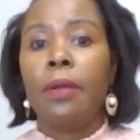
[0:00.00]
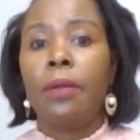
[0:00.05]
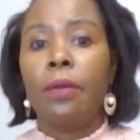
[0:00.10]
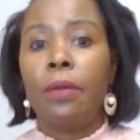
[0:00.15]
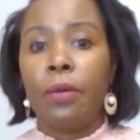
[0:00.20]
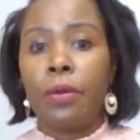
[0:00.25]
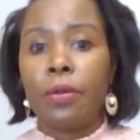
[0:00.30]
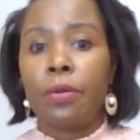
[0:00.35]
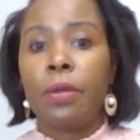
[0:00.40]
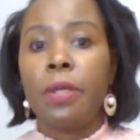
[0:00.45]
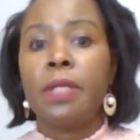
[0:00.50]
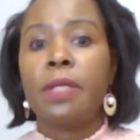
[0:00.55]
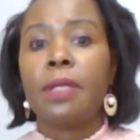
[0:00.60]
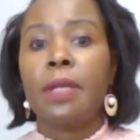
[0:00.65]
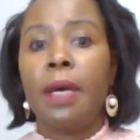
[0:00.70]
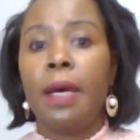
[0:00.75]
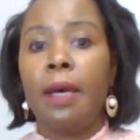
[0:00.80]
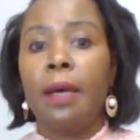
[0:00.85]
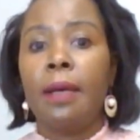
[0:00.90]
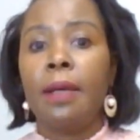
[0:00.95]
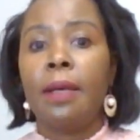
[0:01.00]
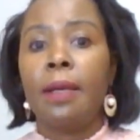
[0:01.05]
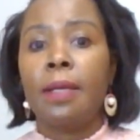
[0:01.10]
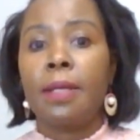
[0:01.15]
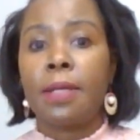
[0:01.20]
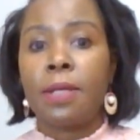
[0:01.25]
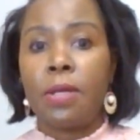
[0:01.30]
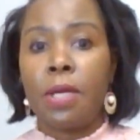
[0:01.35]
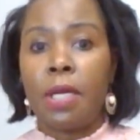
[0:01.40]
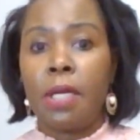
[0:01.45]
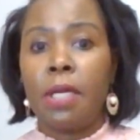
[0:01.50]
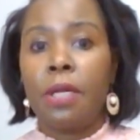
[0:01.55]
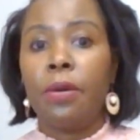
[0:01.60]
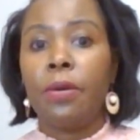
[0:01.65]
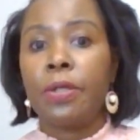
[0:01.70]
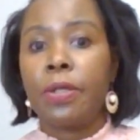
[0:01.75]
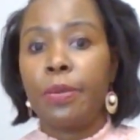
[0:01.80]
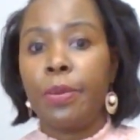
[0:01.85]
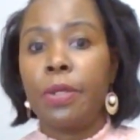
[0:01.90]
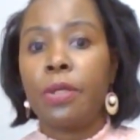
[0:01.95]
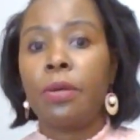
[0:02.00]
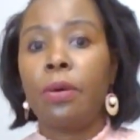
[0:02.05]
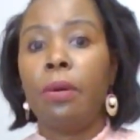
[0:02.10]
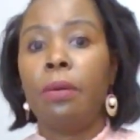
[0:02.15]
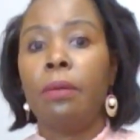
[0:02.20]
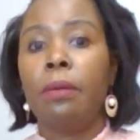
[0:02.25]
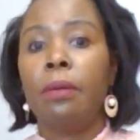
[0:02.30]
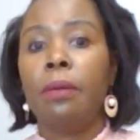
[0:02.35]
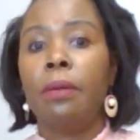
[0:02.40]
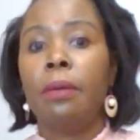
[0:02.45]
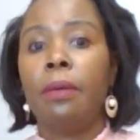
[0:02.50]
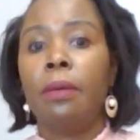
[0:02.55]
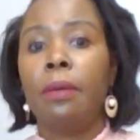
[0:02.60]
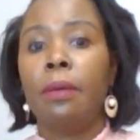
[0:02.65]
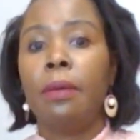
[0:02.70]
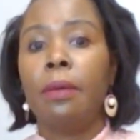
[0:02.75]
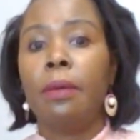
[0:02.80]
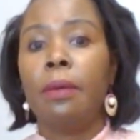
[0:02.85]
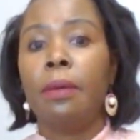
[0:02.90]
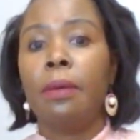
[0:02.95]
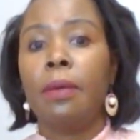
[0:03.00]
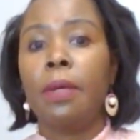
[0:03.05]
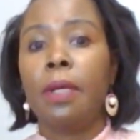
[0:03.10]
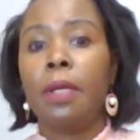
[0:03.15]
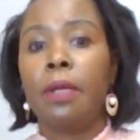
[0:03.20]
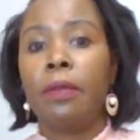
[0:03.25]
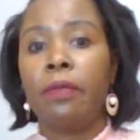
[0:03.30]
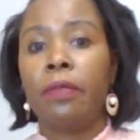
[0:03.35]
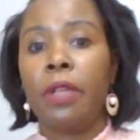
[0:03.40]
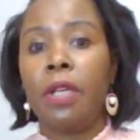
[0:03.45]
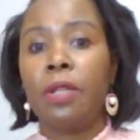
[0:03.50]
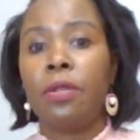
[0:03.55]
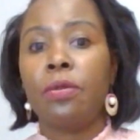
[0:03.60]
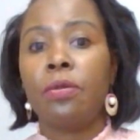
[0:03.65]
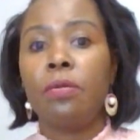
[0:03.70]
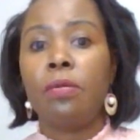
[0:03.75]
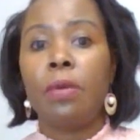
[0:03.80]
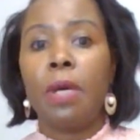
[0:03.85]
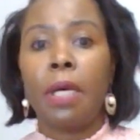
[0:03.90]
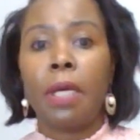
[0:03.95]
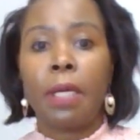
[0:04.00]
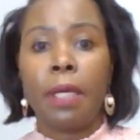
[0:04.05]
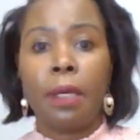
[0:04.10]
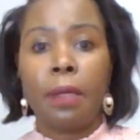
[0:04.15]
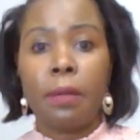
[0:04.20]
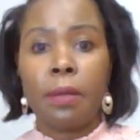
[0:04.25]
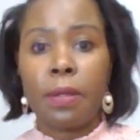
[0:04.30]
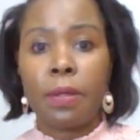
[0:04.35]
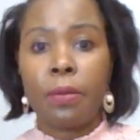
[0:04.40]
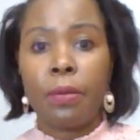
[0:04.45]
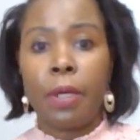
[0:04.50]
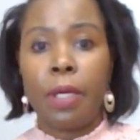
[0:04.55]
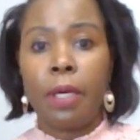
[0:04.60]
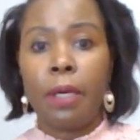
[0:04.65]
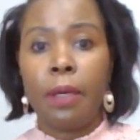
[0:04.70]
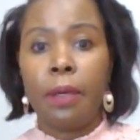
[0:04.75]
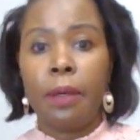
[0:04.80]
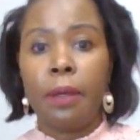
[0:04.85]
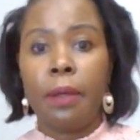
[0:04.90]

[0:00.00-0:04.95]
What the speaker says: Those ones are strictly hospital. If they do work elsewhere,